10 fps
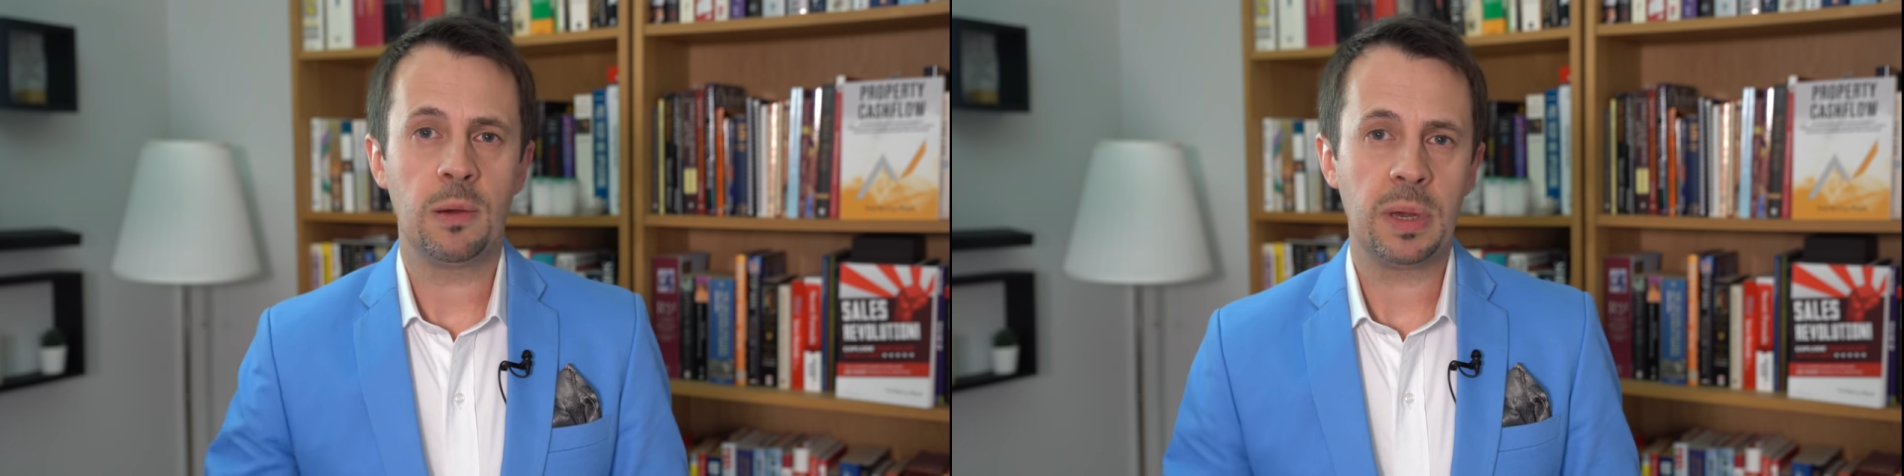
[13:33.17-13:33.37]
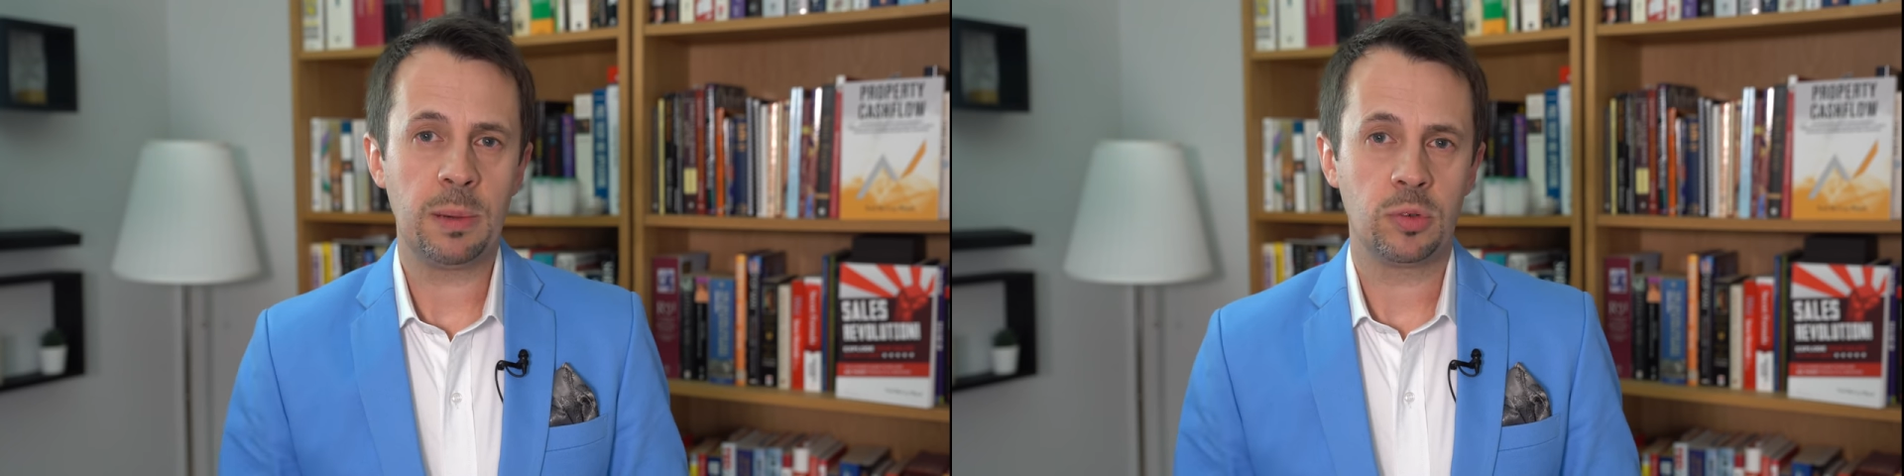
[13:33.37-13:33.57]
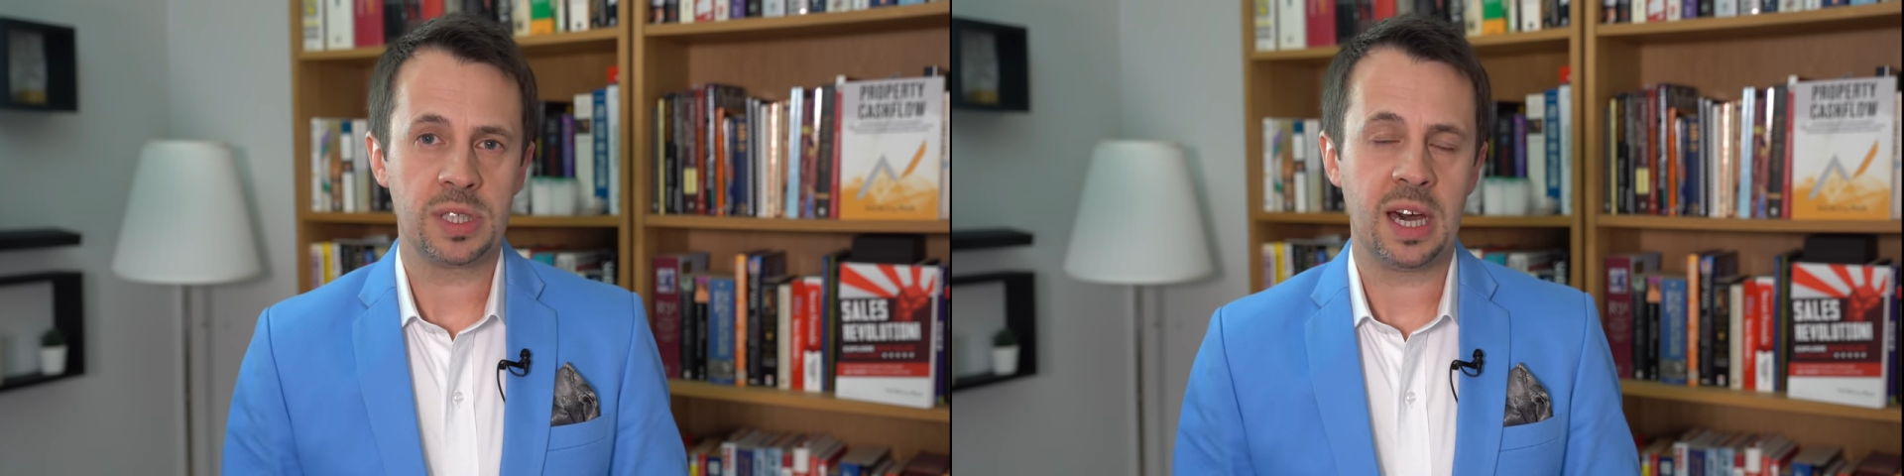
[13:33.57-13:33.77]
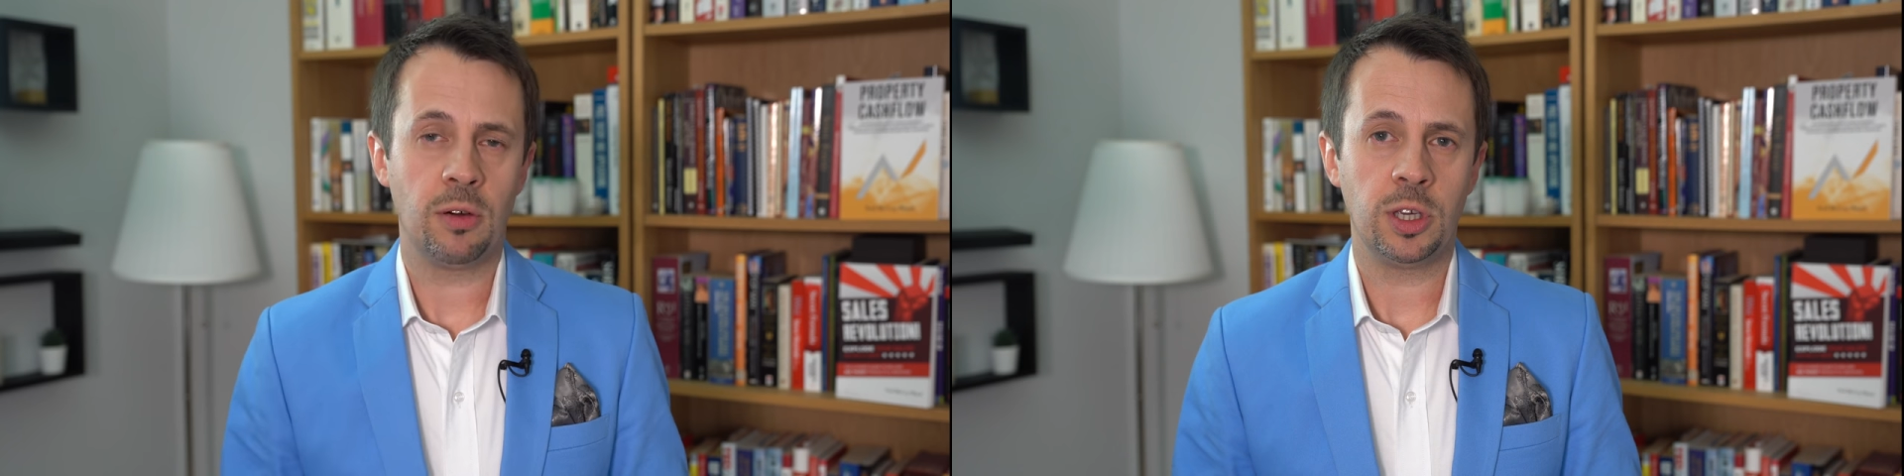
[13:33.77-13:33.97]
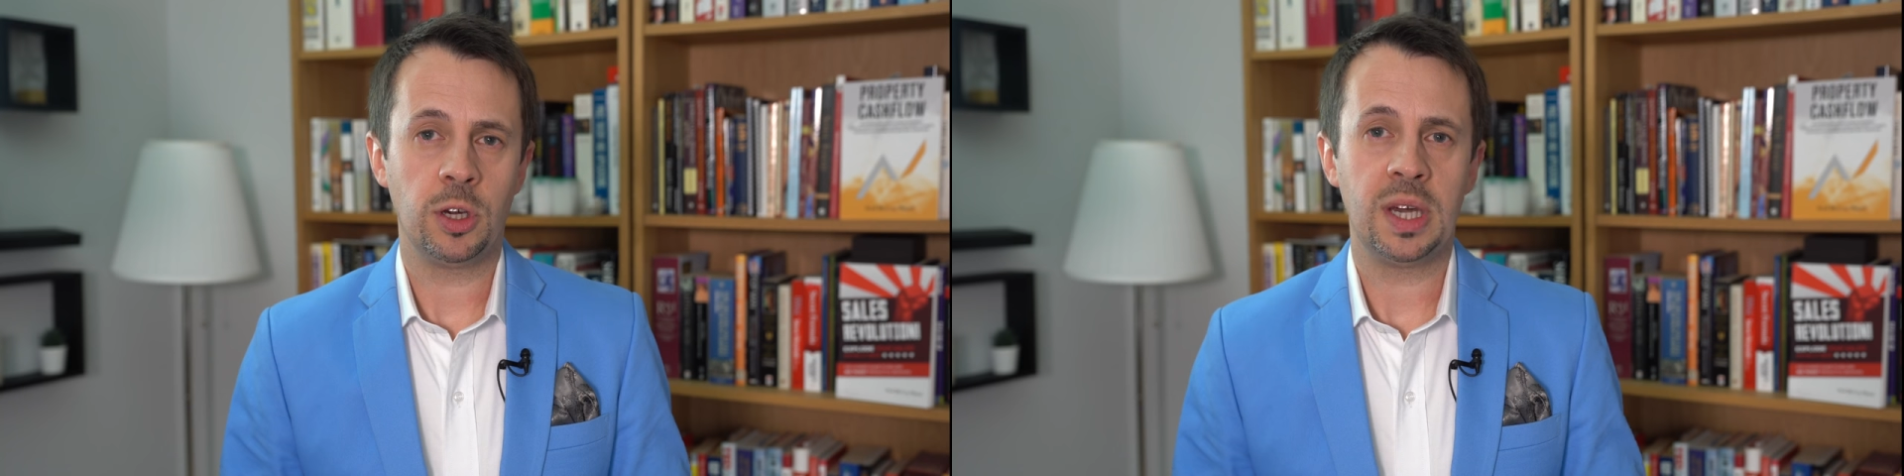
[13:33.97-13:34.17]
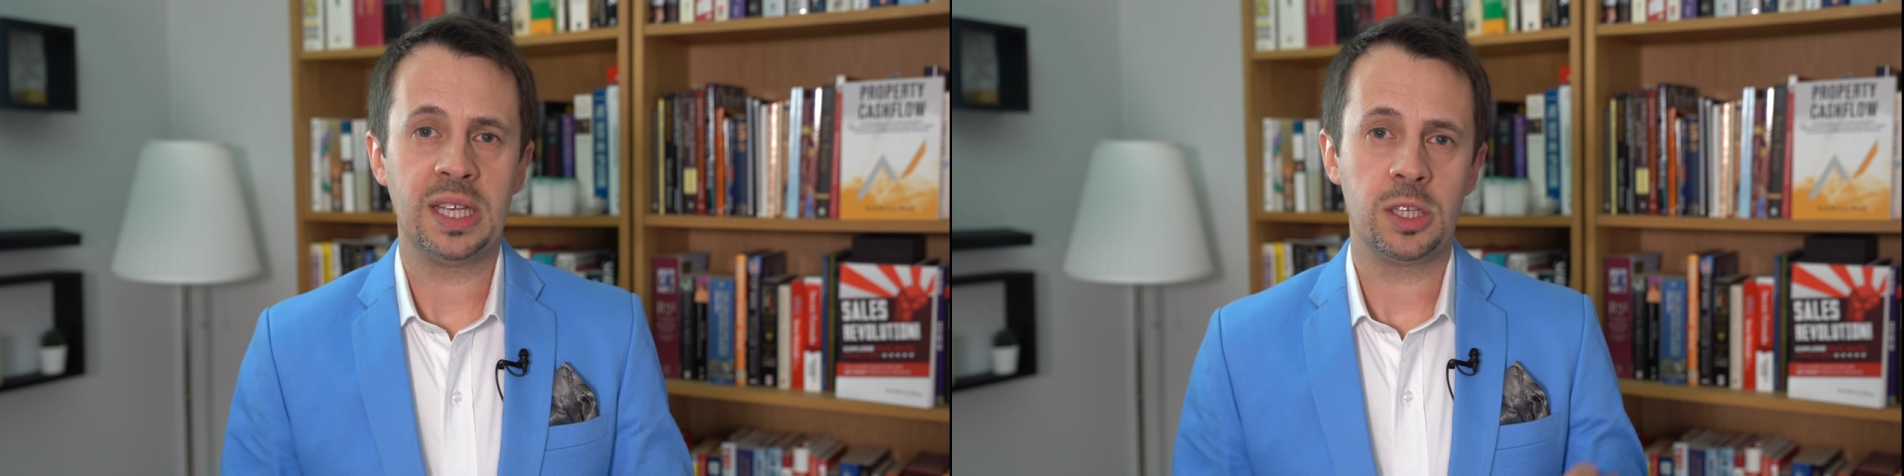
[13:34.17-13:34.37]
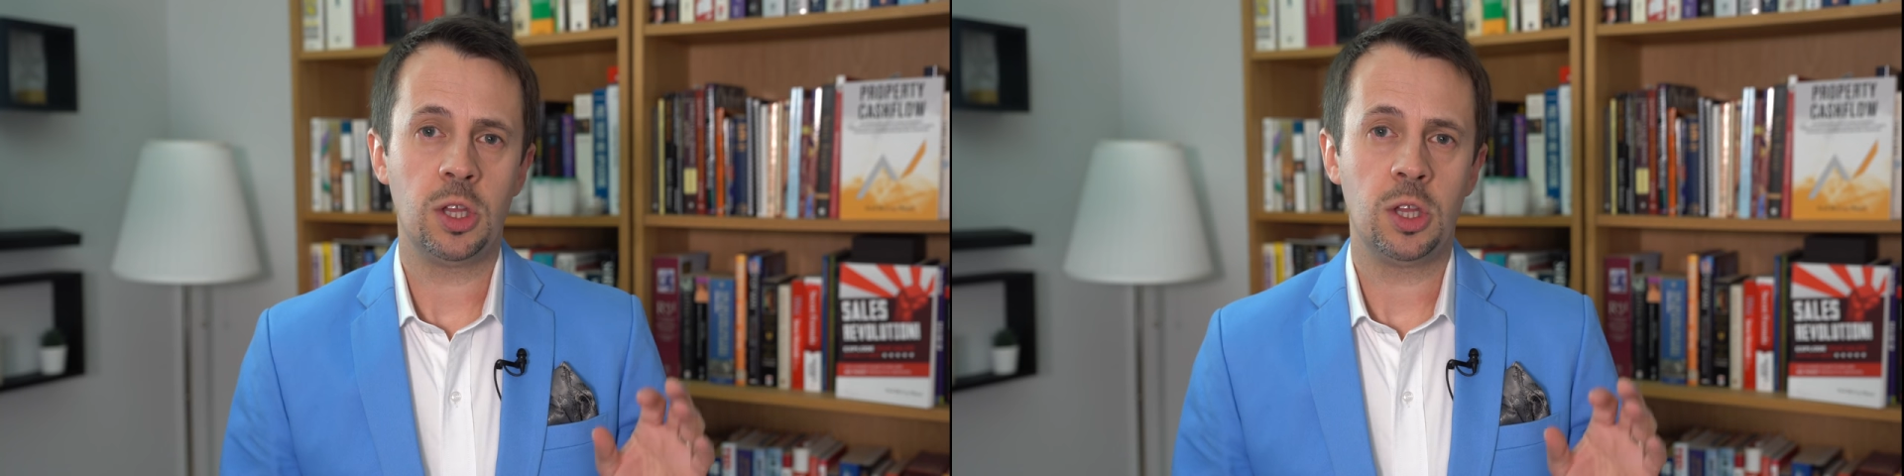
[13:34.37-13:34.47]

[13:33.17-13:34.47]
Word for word: and people tell you is